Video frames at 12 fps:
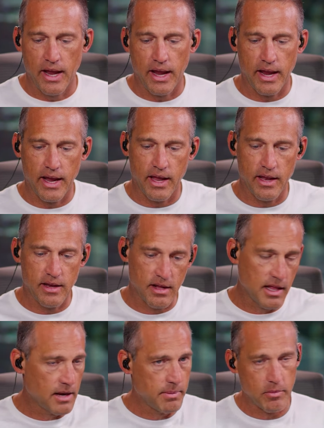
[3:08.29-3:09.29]
and a
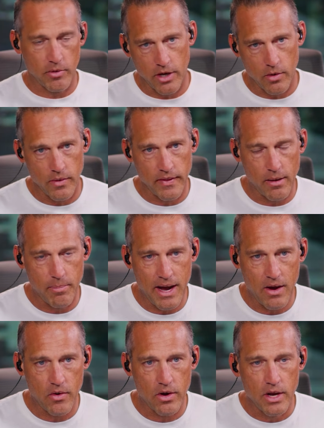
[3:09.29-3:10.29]
lot of people were going to go without
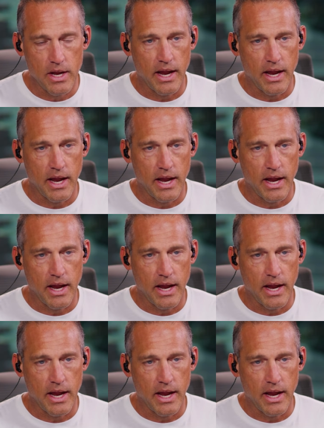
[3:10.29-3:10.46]
power.